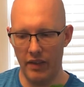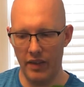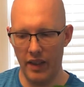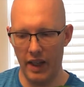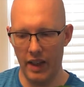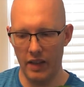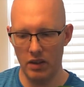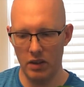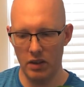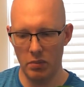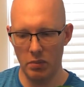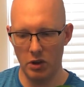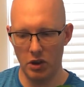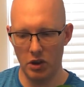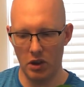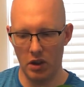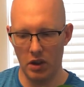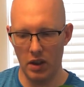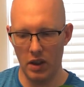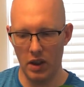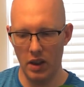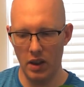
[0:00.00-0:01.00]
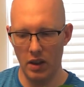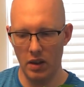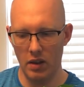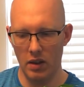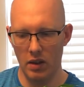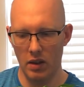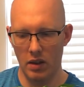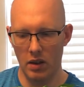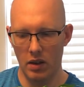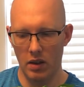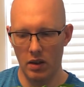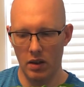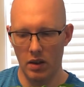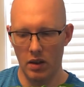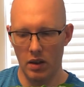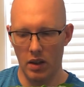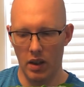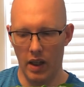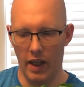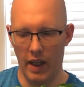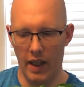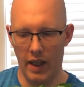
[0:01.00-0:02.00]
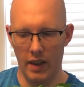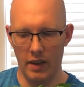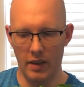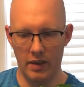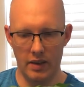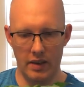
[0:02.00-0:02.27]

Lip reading: days to maturity and